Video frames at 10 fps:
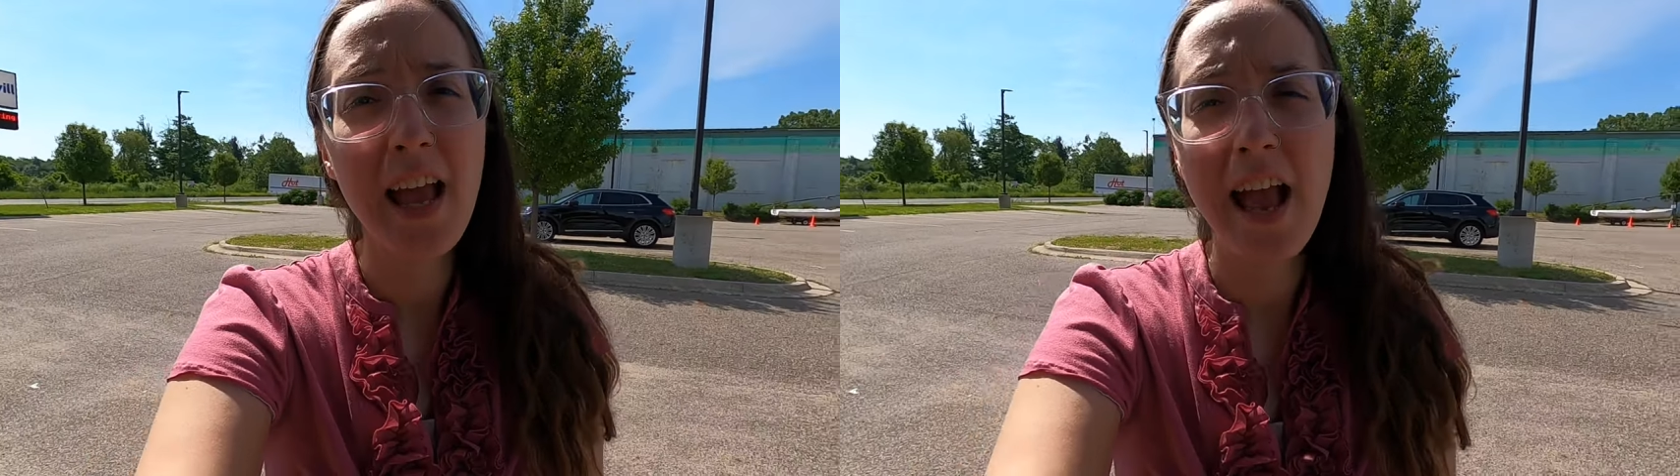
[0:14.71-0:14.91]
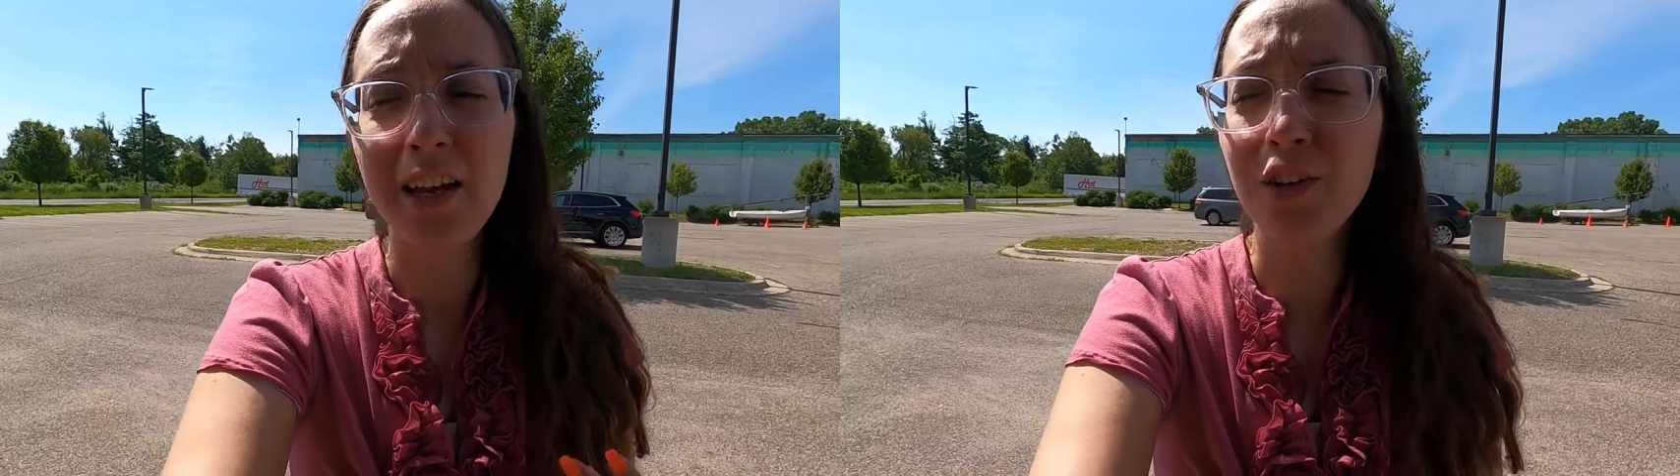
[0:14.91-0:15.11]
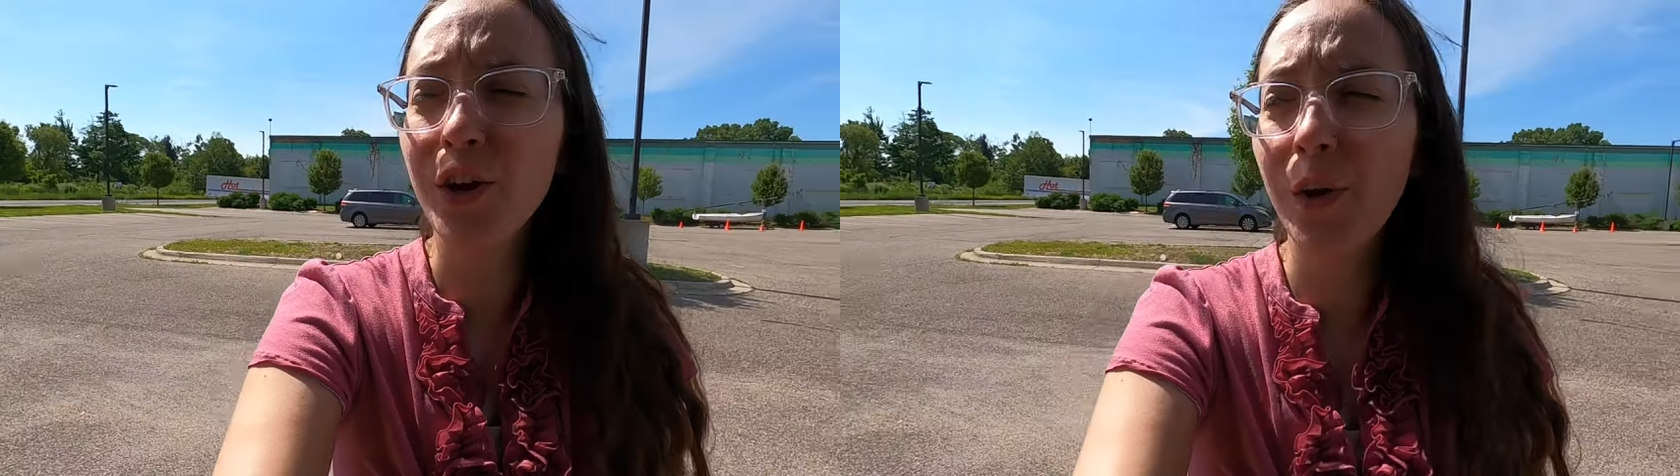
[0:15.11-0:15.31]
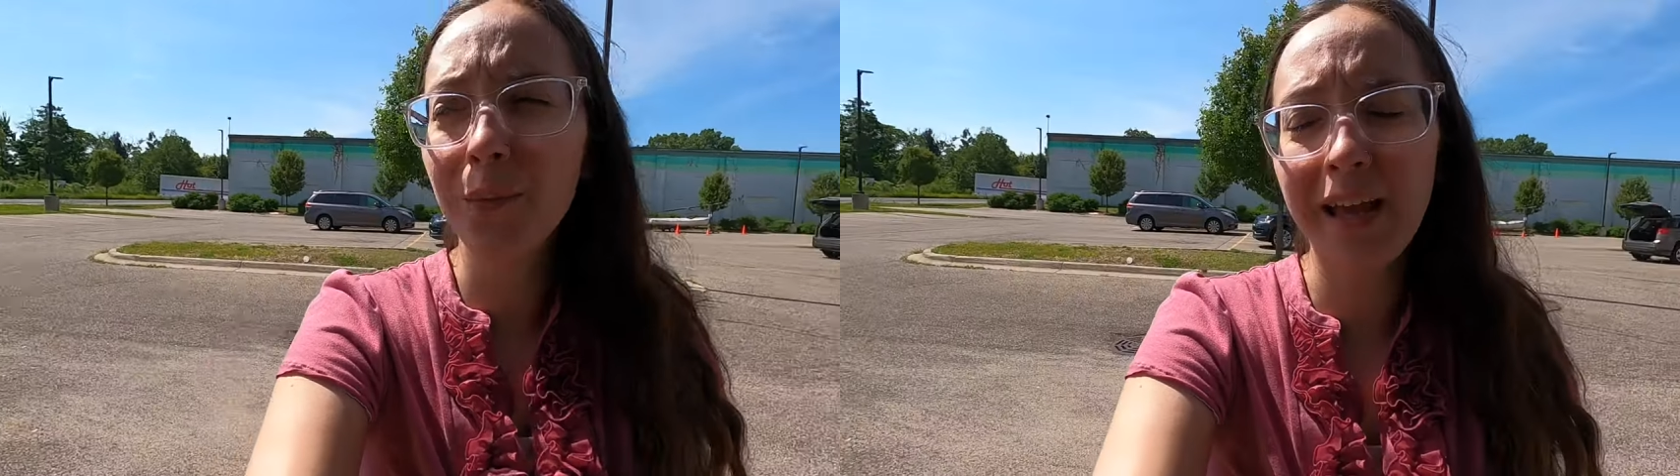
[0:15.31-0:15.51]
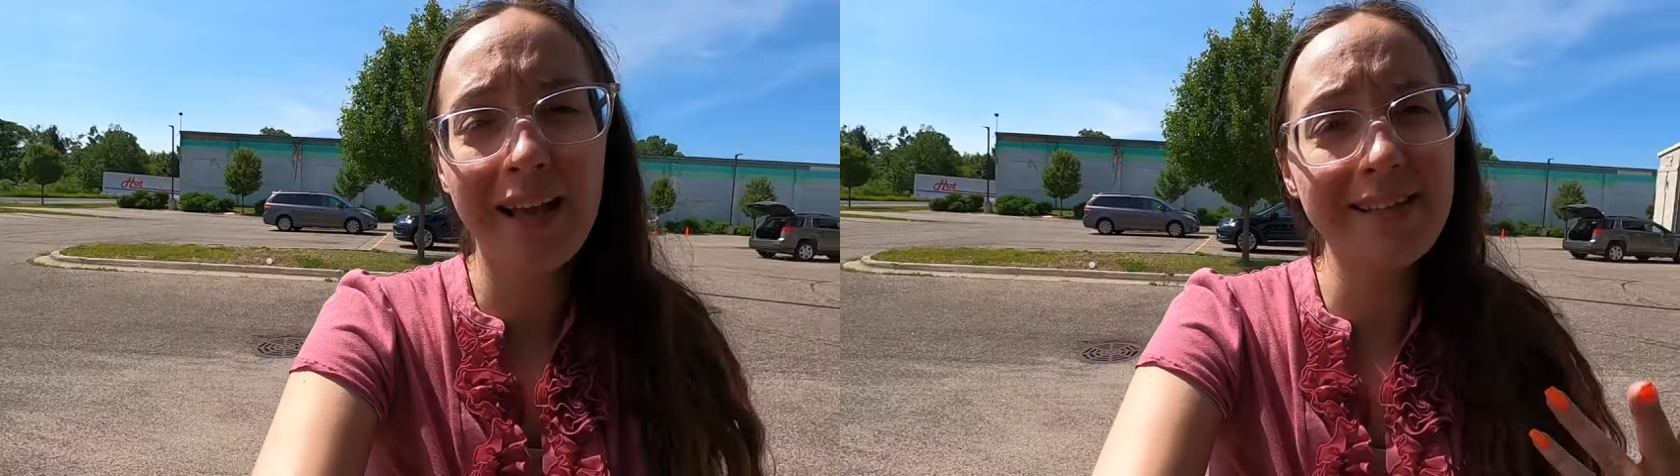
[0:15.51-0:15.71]
and you know
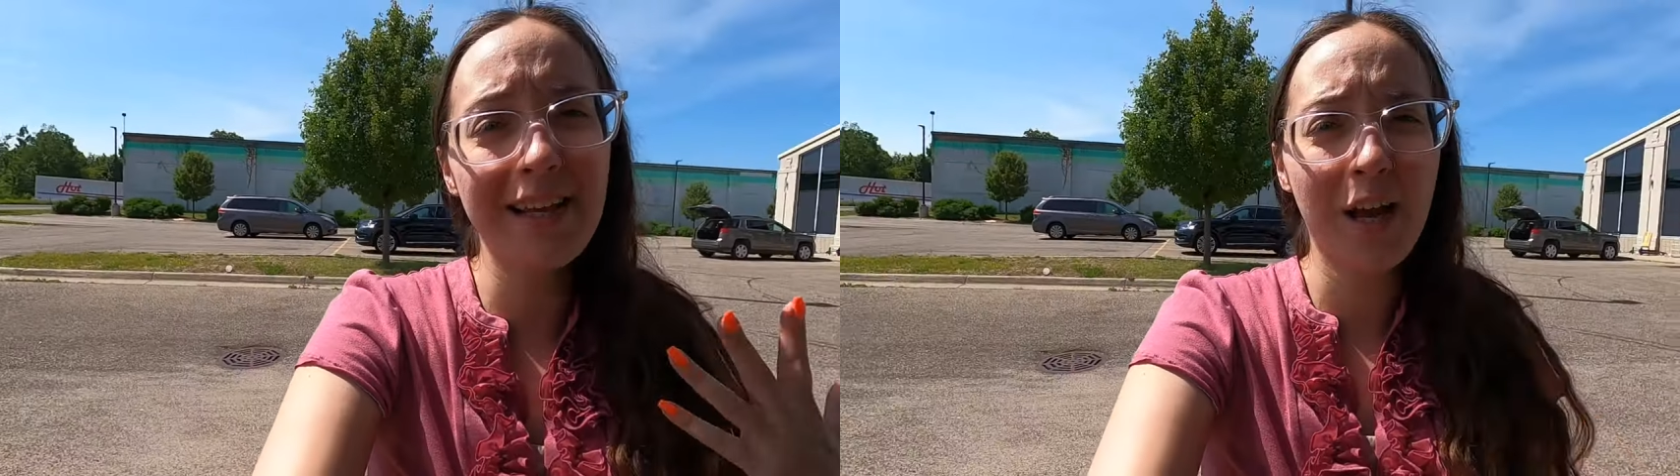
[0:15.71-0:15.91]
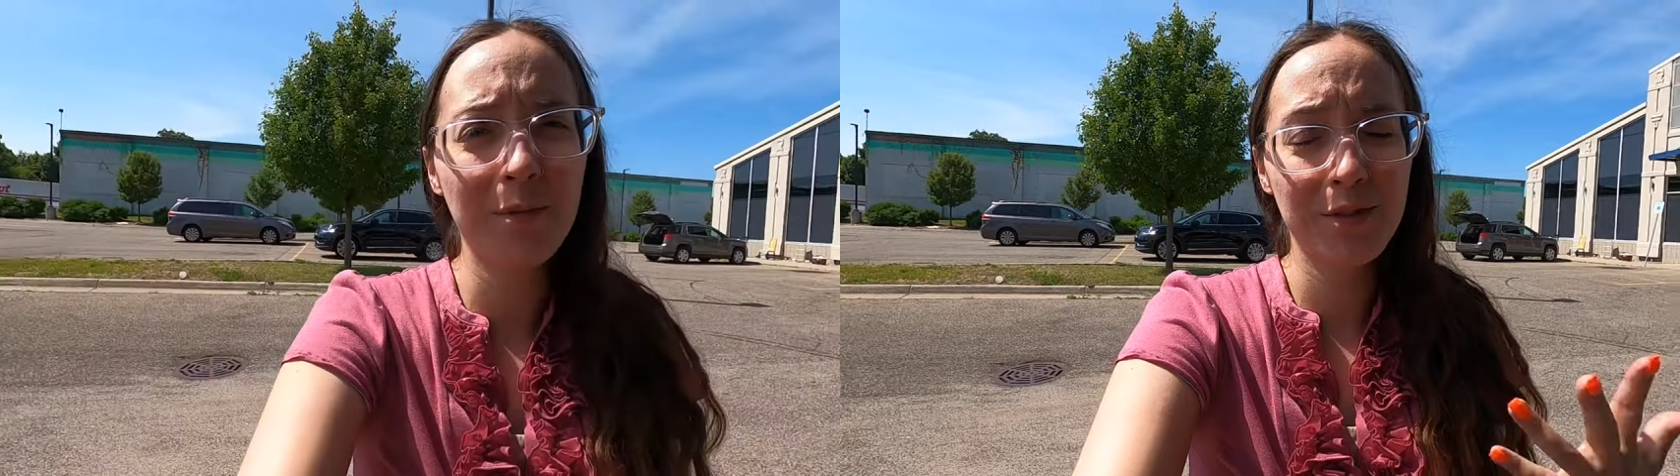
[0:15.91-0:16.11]
we had to come